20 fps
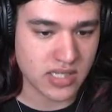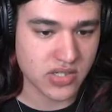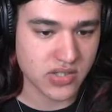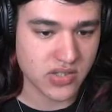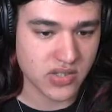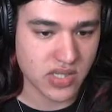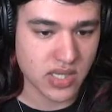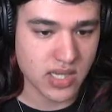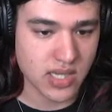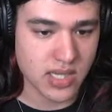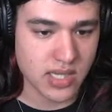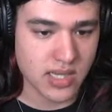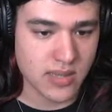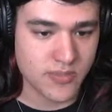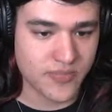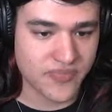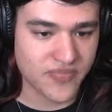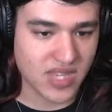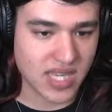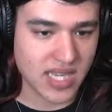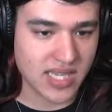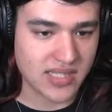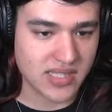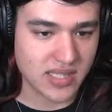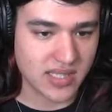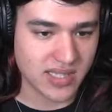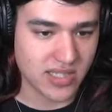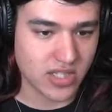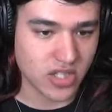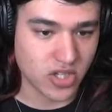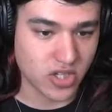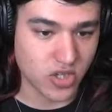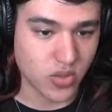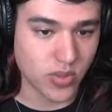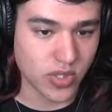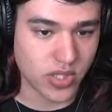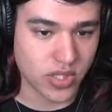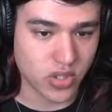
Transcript: just... It's a newer